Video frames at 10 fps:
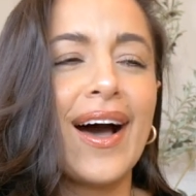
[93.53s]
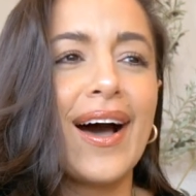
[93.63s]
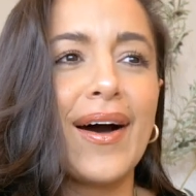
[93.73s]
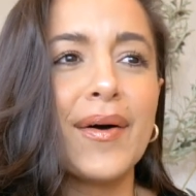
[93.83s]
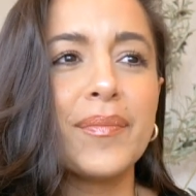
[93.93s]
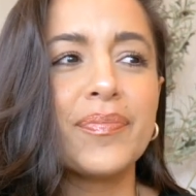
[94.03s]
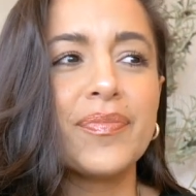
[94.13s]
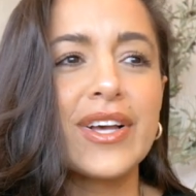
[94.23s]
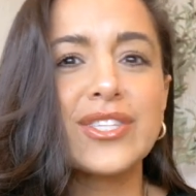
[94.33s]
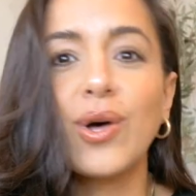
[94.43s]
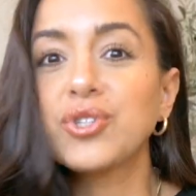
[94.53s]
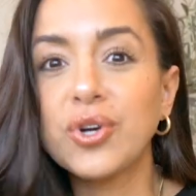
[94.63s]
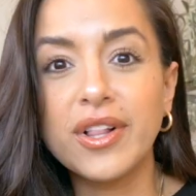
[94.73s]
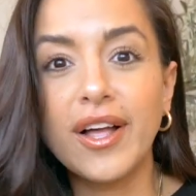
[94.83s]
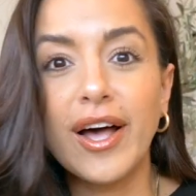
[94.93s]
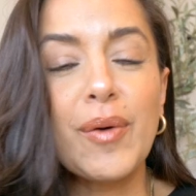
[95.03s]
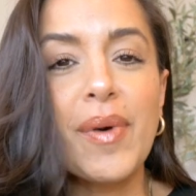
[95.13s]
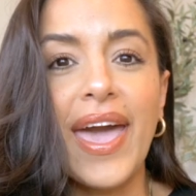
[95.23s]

um, a social club.